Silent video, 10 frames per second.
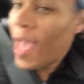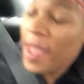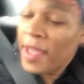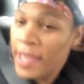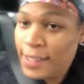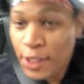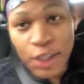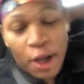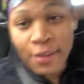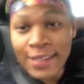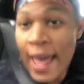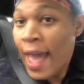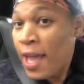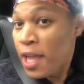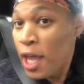hey, it's
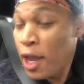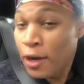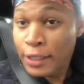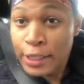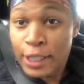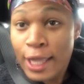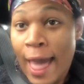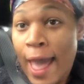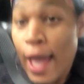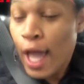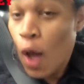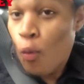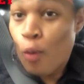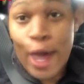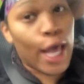Jose here to slay.
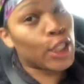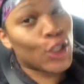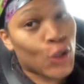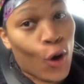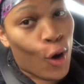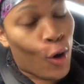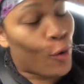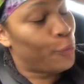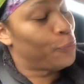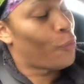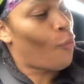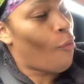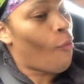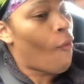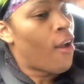Wait for.
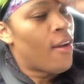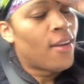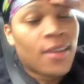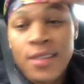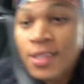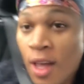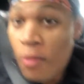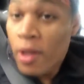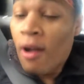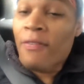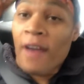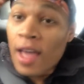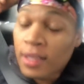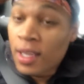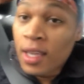So we are
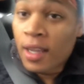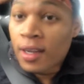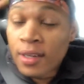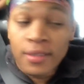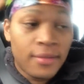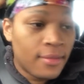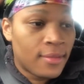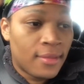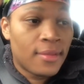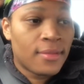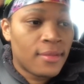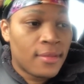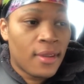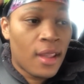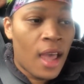finally here,
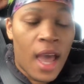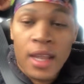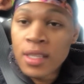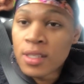headed